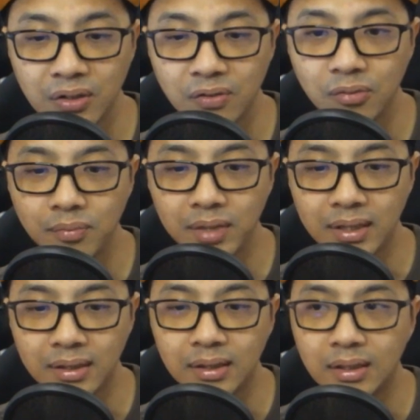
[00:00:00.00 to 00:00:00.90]
from me.
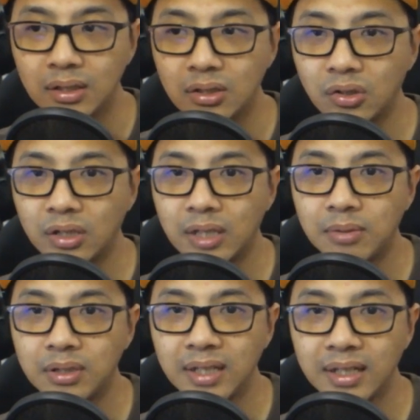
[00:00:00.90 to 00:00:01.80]
Talking
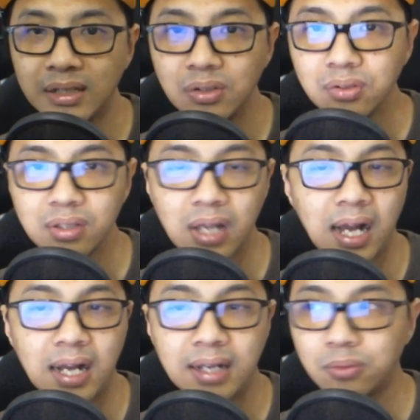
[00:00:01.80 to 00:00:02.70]
about the thank yous,
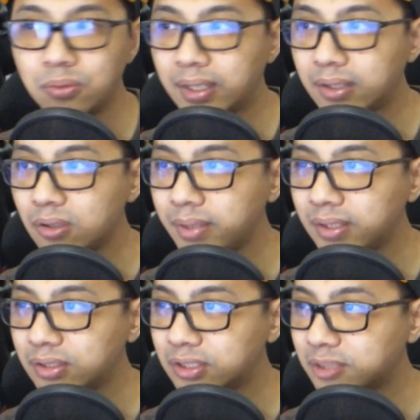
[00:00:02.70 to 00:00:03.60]
I would like... Oh my
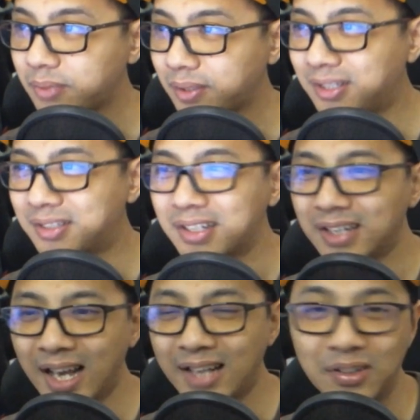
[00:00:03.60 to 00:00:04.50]
god, this is right.
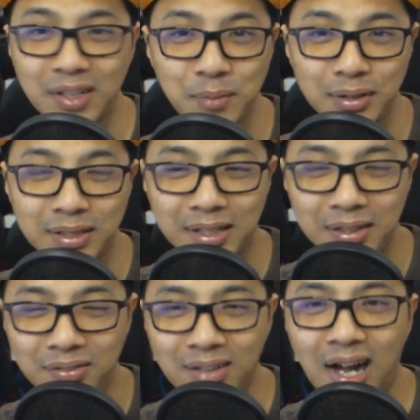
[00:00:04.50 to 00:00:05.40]
And talking about the thank
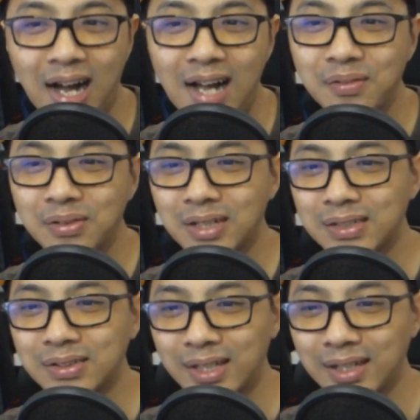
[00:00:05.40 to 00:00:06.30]
yous, I would like
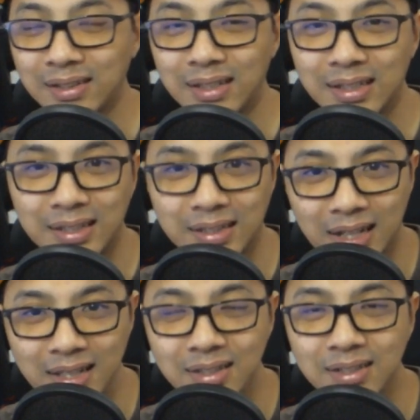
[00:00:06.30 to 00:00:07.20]
to thank Lucky
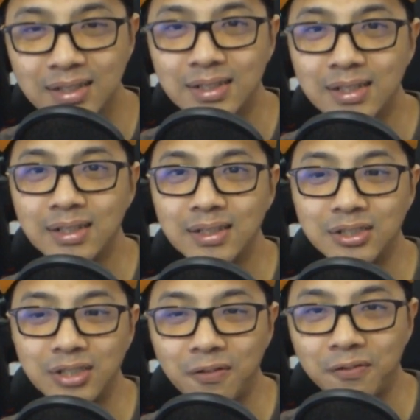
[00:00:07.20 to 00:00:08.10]
Knight,
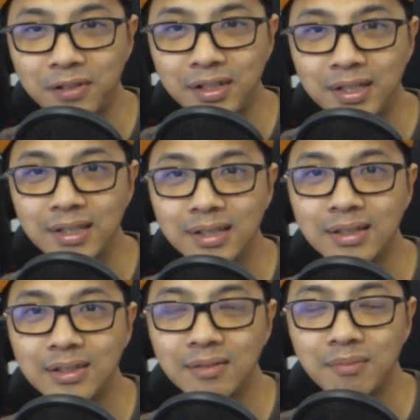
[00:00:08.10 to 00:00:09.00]
Jeffrey,
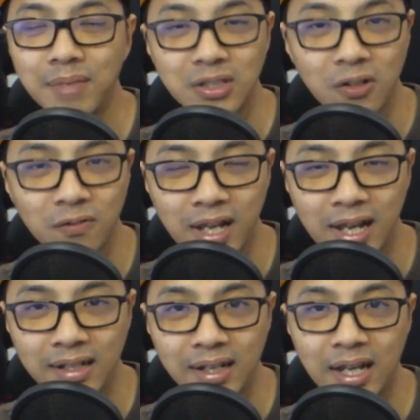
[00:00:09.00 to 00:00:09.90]
myself,
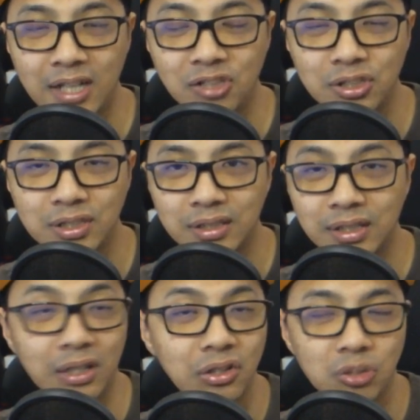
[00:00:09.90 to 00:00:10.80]
Lag, and Tristan.
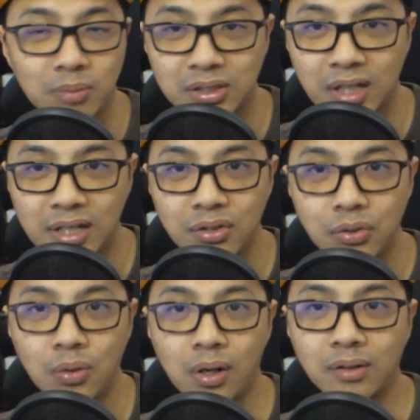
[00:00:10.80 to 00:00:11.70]
Thank you so much, guys.
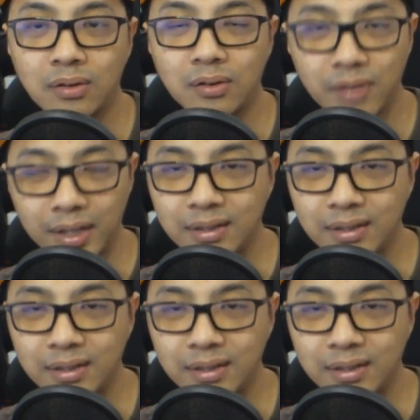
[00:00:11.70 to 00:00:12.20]
You are great.